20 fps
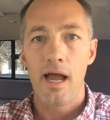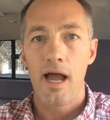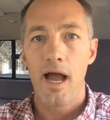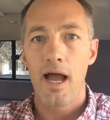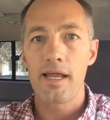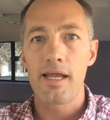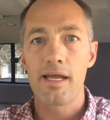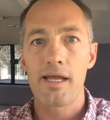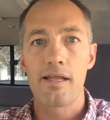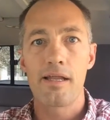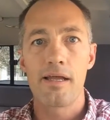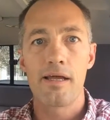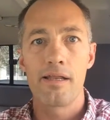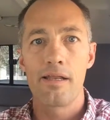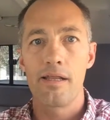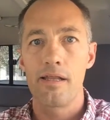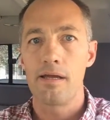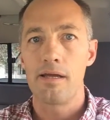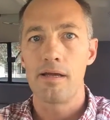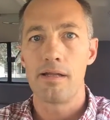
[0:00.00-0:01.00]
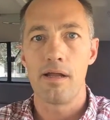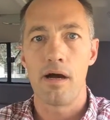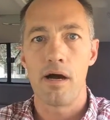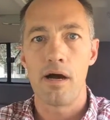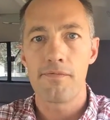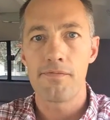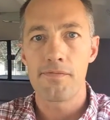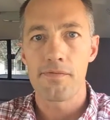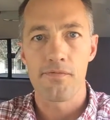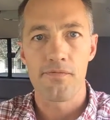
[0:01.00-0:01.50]
I got an
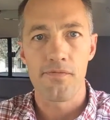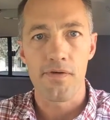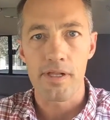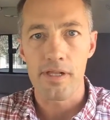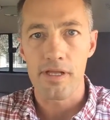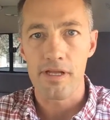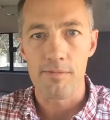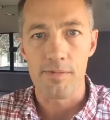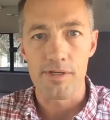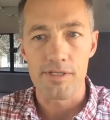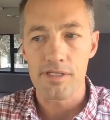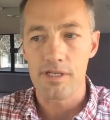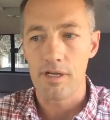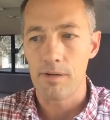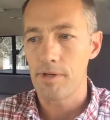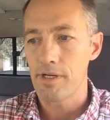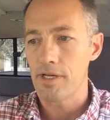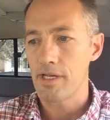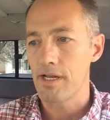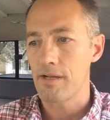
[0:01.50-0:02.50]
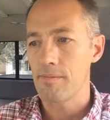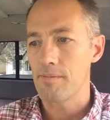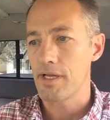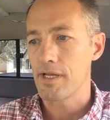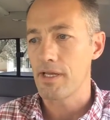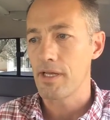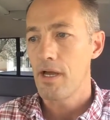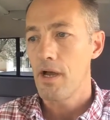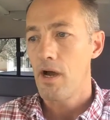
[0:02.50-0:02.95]
awful feeling in my stomach, and I'm like,